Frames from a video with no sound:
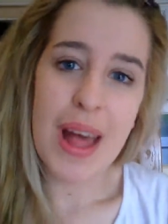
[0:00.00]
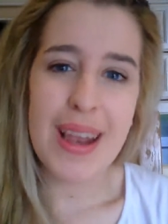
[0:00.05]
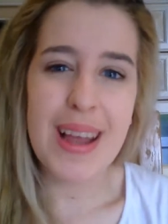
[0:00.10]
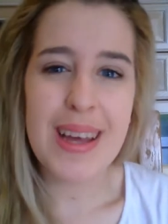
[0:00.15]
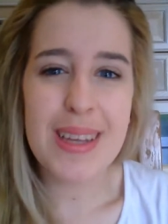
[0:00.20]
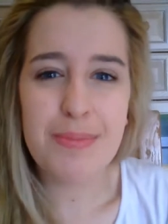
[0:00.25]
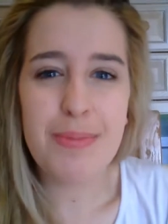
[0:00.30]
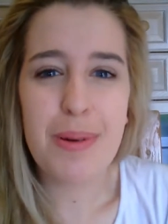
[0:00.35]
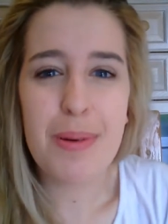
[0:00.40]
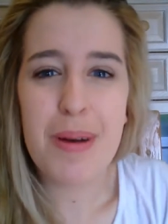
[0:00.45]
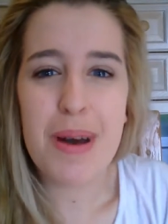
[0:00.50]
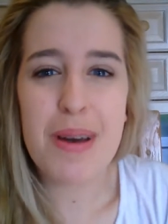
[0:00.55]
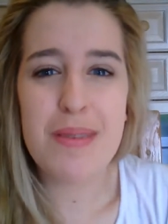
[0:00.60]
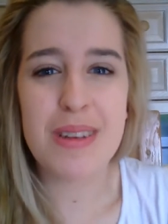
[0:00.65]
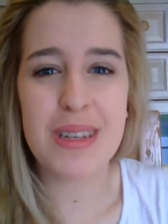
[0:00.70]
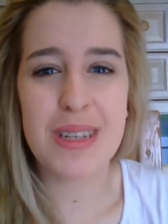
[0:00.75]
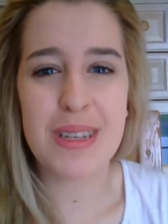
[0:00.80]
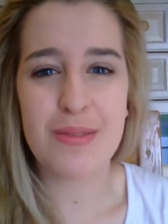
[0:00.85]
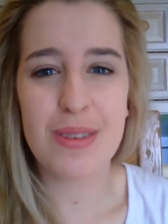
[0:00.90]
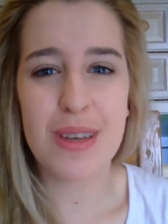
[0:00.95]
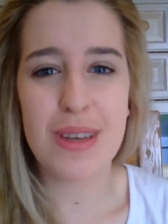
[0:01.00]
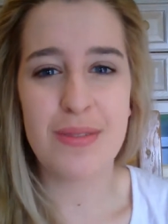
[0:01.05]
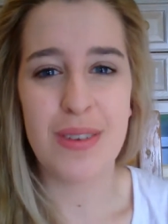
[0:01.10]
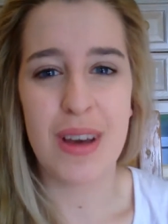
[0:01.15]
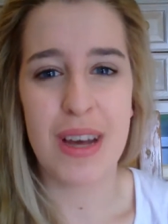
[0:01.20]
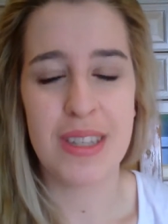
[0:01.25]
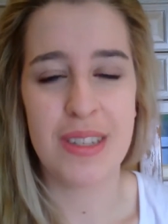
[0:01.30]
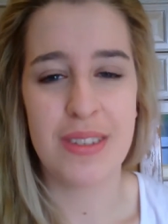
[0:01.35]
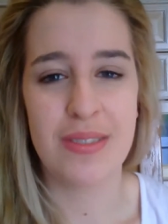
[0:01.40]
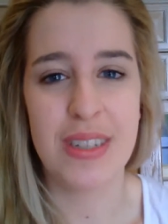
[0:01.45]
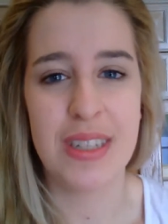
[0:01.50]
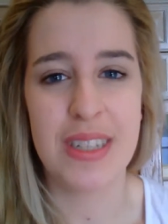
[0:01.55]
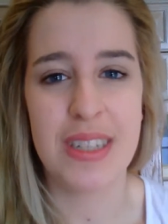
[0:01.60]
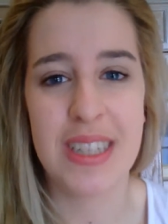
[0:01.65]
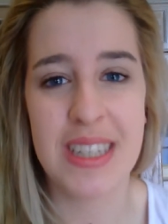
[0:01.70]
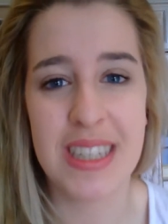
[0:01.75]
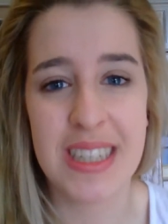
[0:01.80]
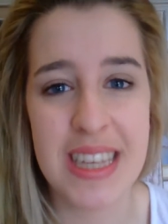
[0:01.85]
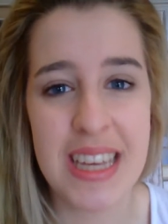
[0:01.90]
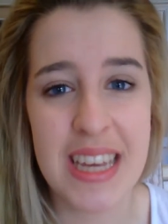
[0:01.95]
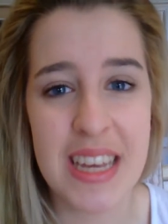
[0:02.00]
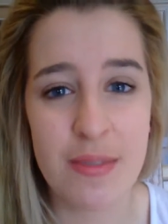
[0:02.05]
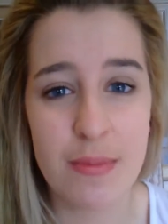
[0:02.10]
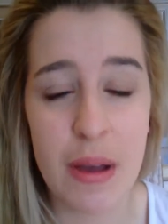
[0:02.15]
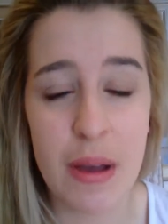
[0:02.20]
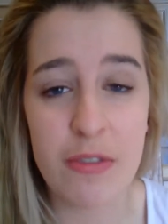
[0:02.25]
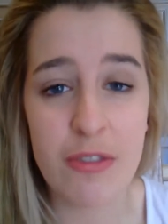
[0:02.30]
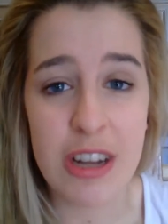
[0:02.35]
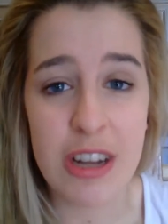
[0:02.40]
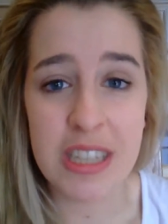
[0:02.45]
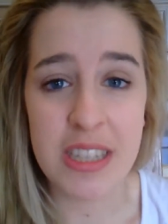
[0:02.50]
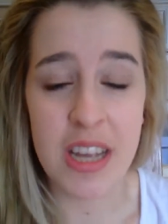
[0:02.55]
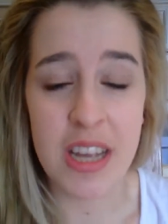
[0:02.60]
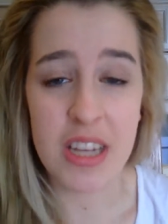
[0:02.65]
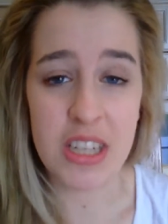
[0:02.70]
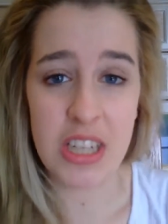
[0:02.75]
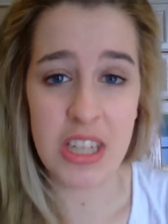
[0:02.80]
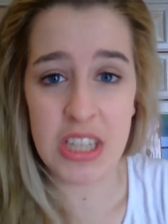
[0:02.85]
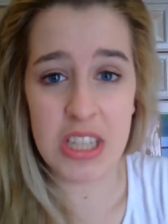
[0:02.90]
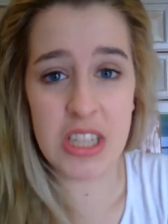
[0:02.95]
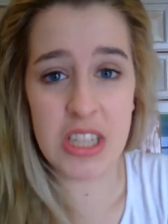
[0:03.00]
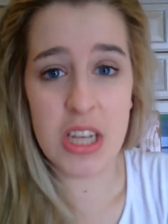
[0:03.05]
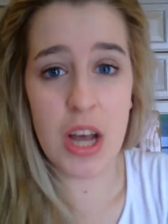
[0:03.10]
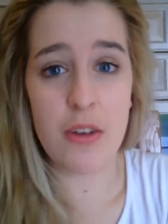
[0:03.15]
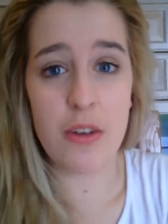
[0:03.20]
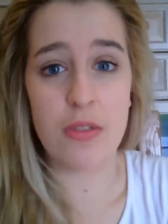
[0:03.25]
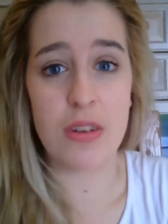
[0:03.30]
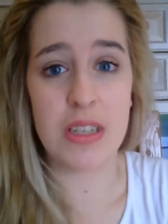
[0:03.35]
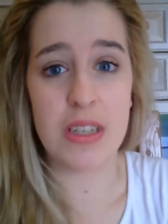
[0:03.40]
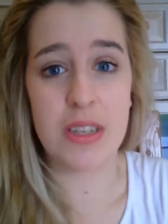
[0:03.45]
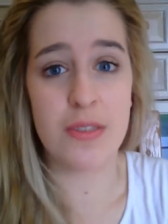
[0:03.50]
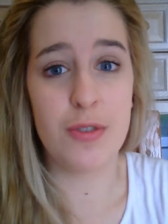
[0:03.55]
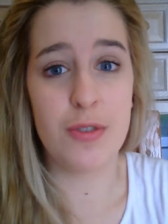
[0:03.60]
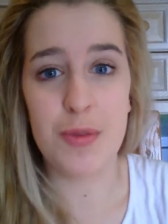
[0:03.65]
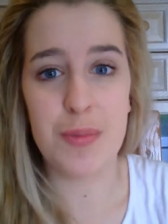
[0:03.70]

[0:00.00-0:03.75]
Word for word: Let's pop over to V Festival to see if my research and discoveries have